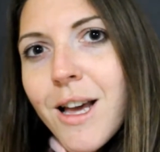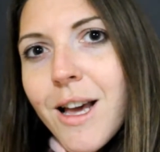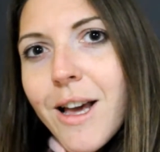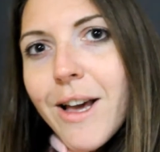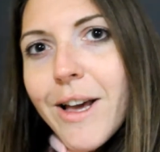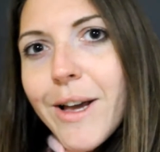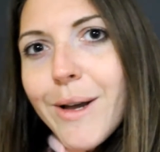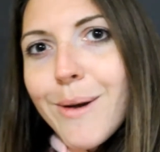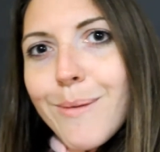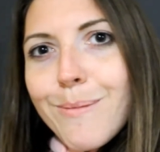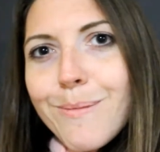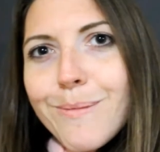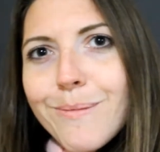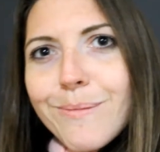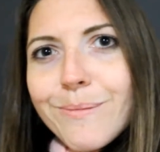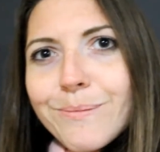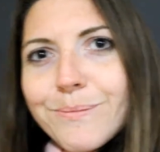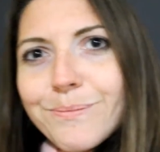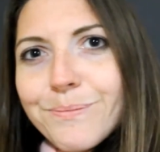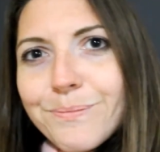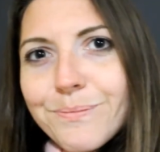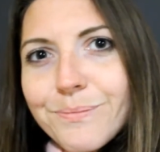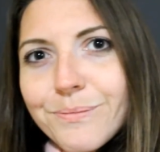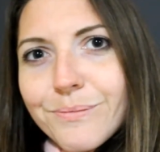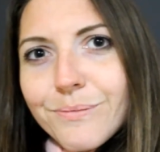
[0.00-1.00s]
So
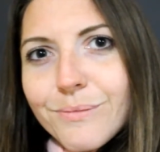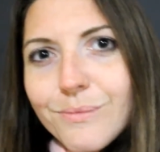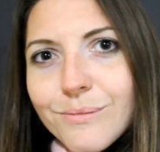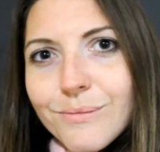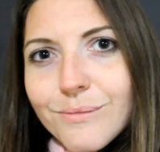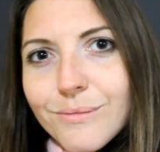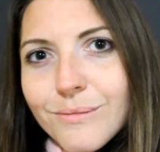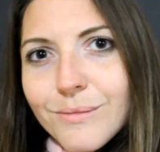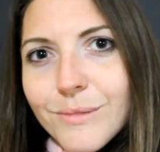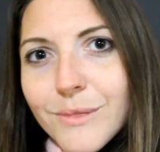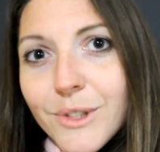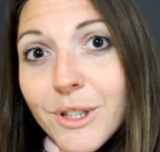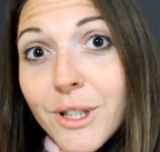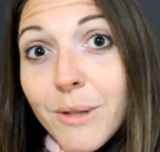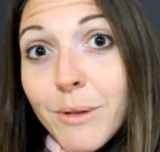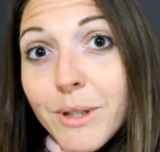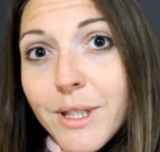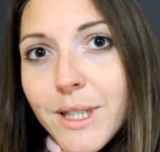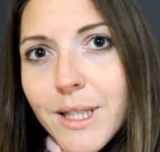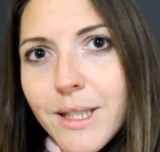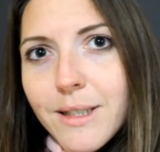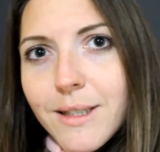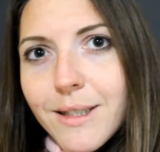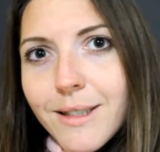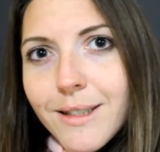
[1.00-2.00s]
I
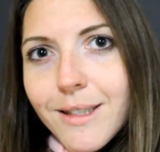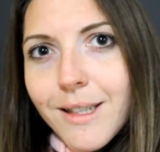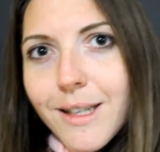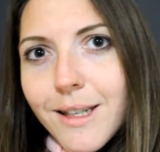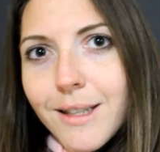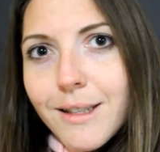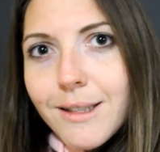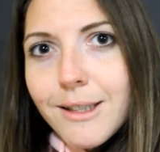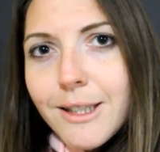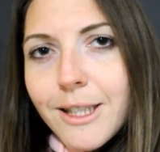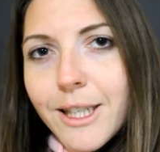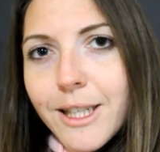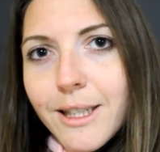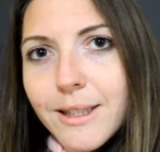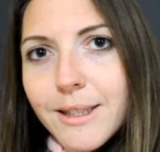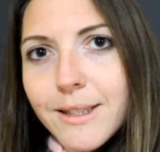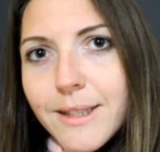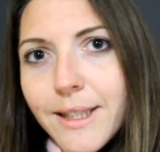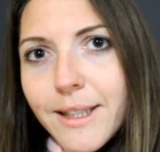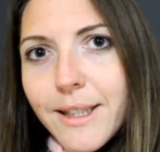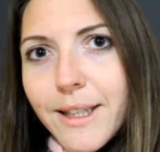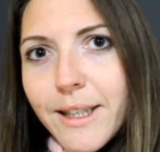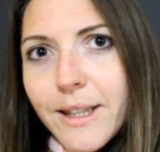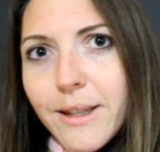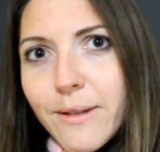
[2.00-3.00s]
did, and you can
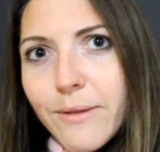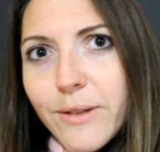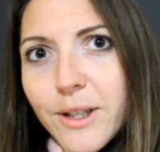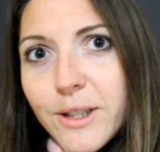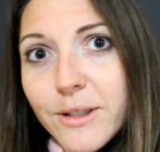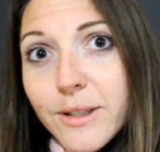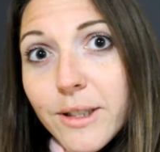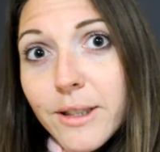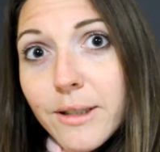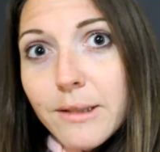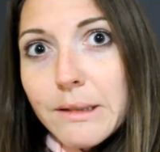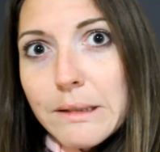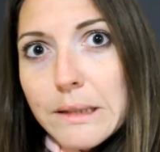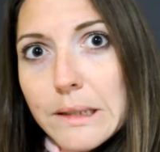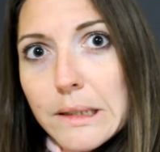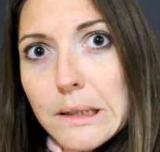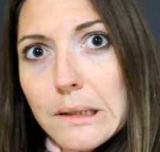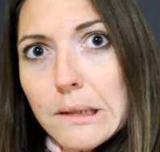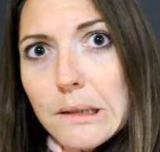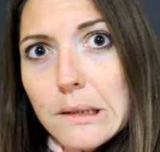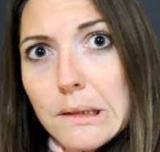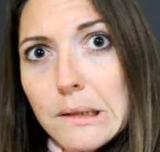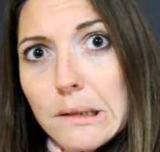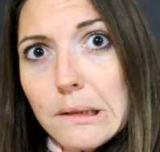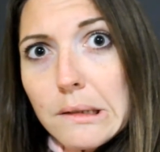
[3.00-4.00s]
see that in the photos.
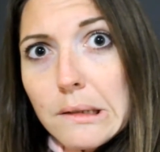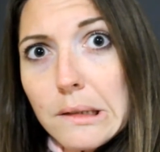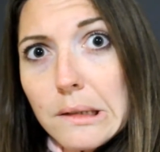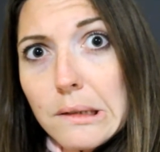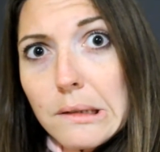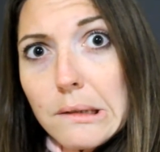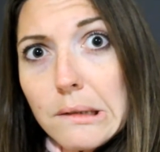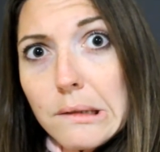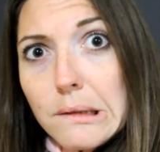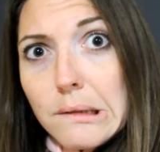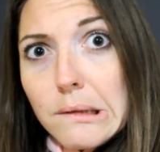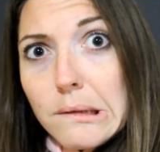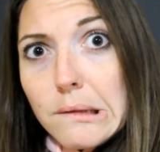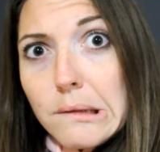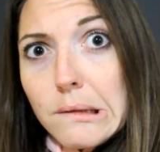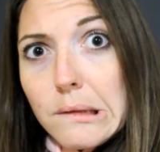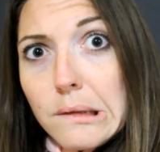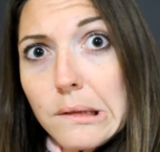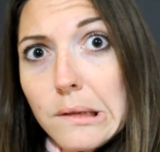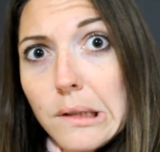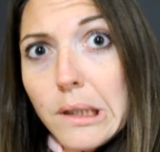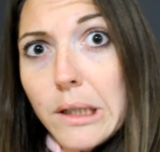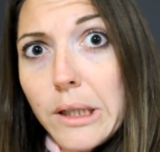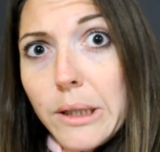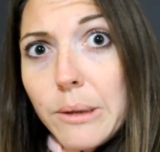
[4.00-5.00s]

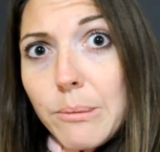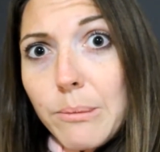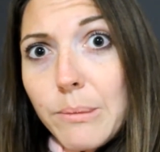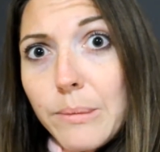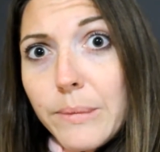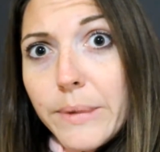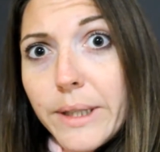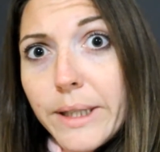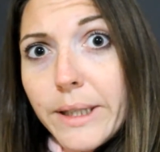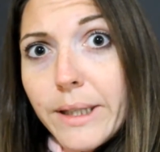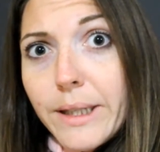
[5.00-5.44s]
So